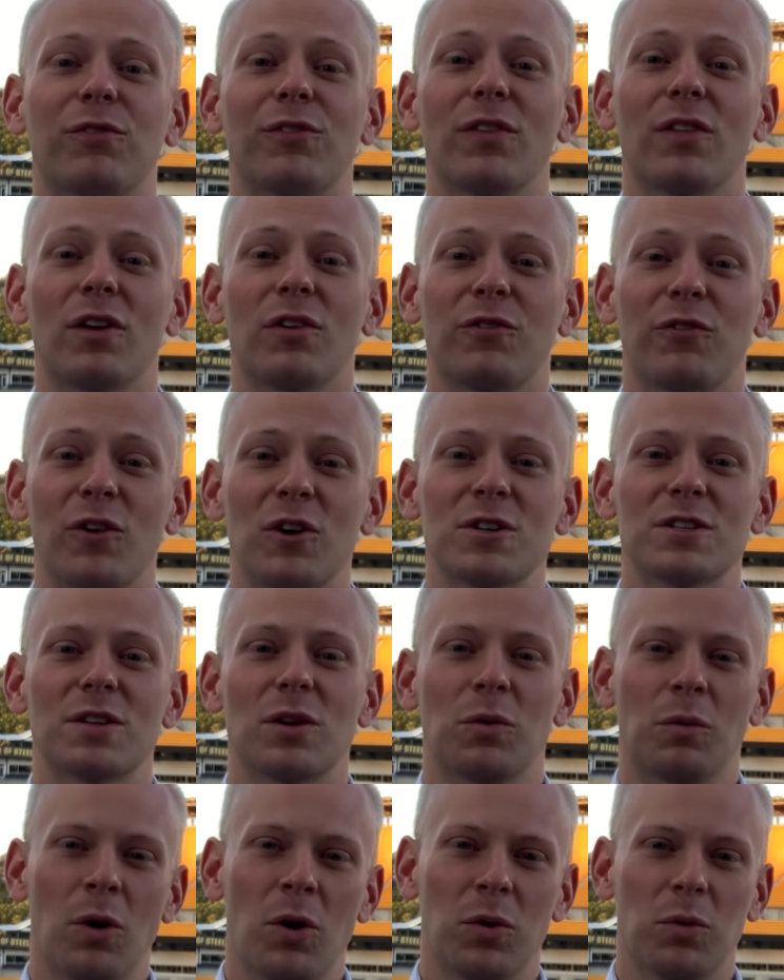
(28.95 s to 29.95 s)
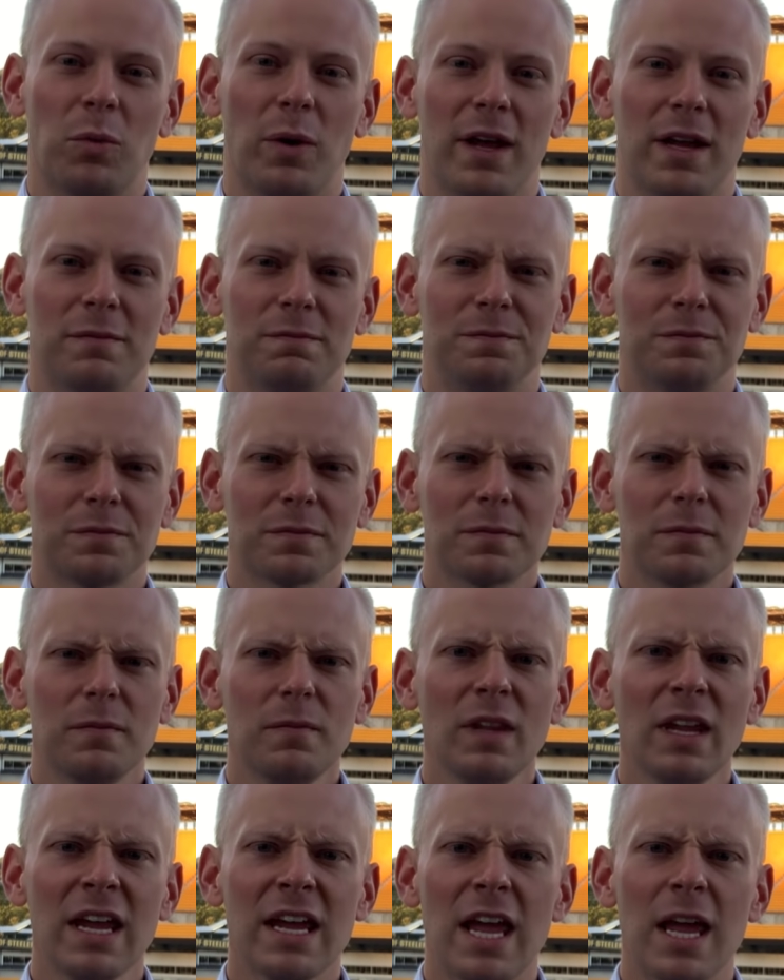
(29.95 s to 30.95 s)
their first road win
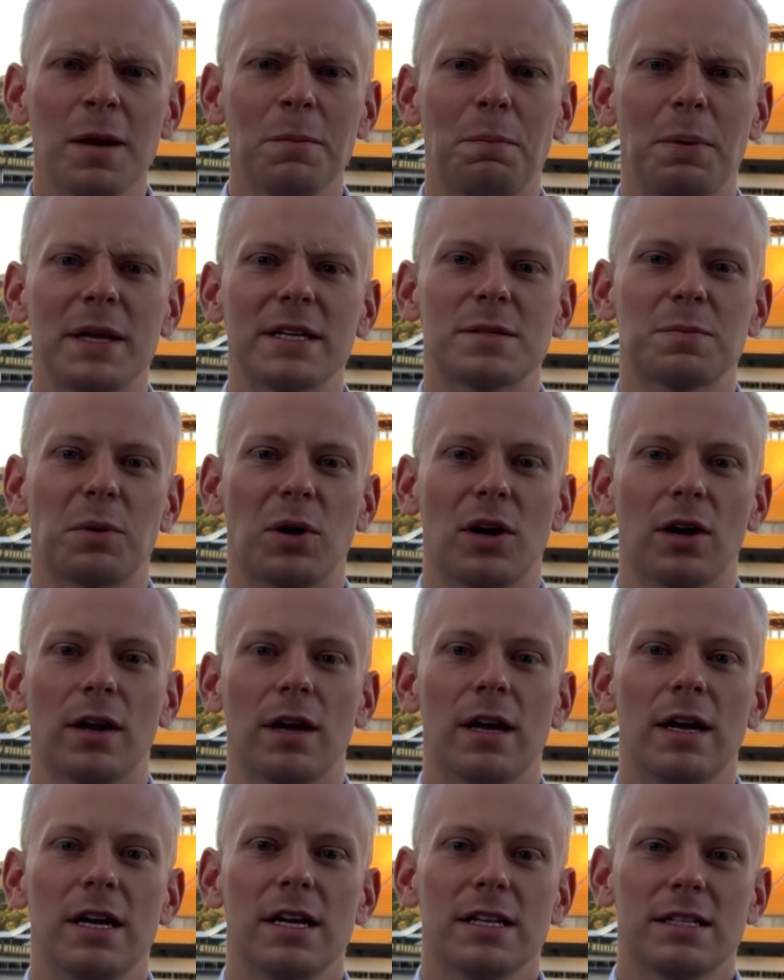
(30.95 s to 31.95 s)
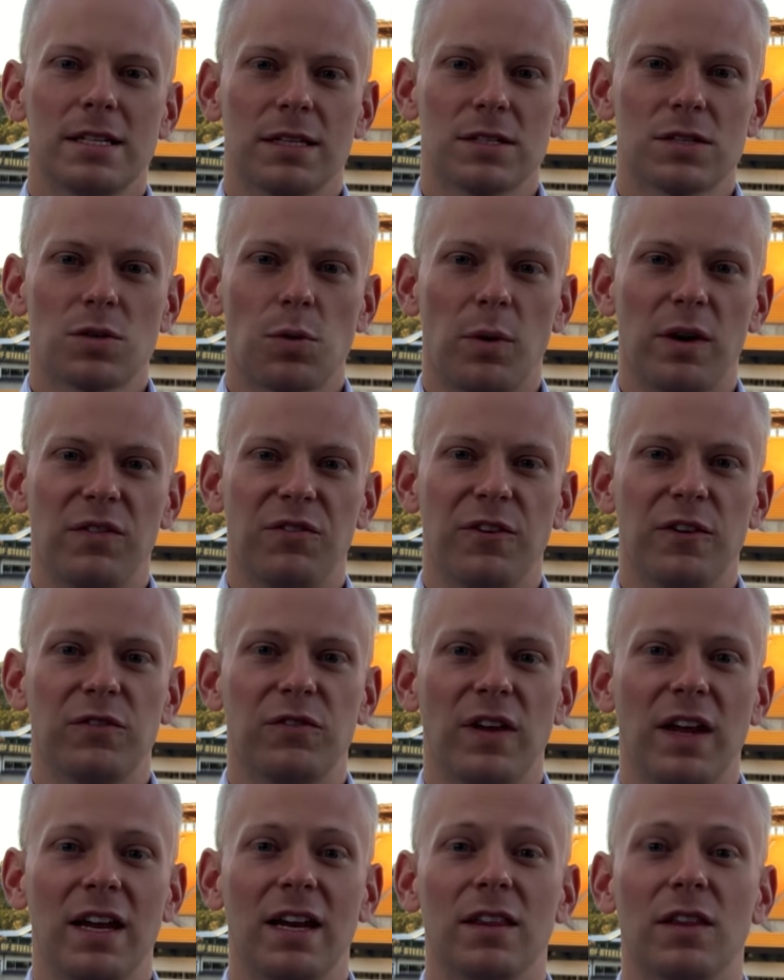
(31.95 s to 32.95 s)
in Pittsburgh since 2015,